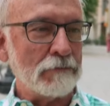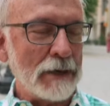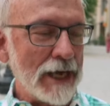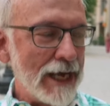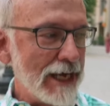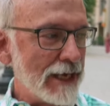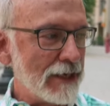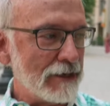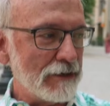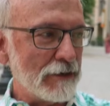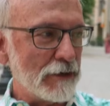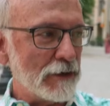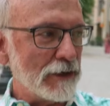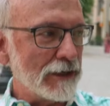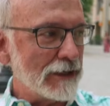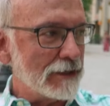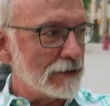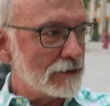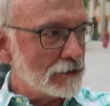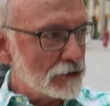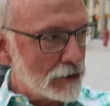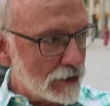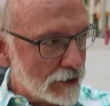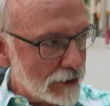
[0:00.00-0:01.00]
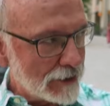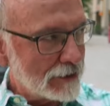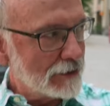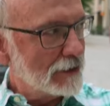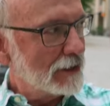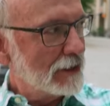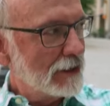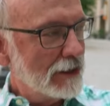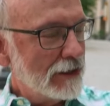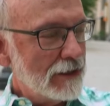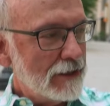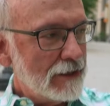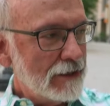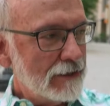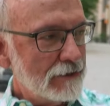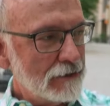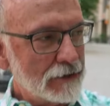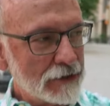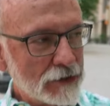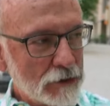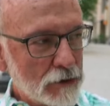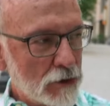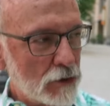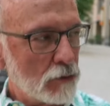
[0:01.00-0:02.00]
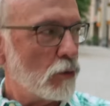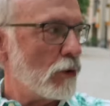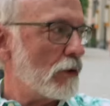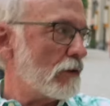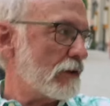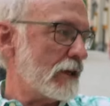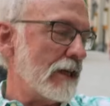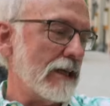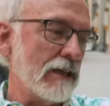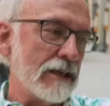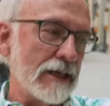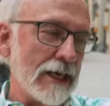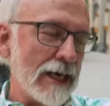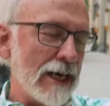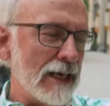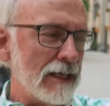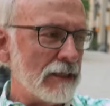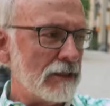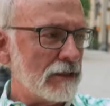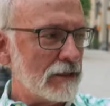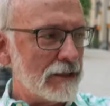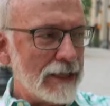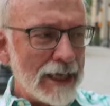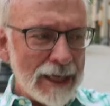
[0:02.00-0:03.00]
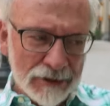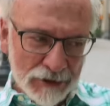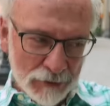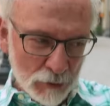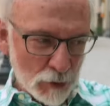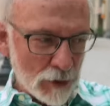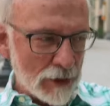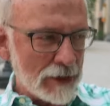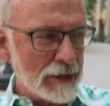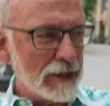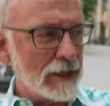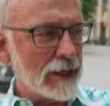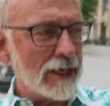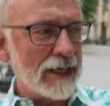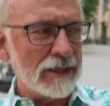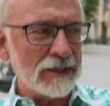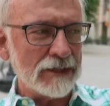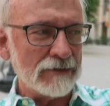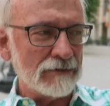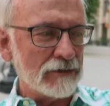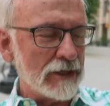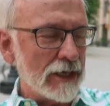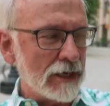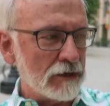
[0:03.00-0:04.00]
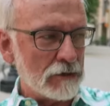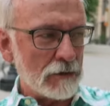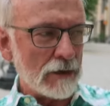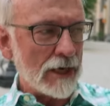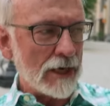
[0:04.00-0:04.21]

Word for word: pandering to the working guys. Yes, working guys have got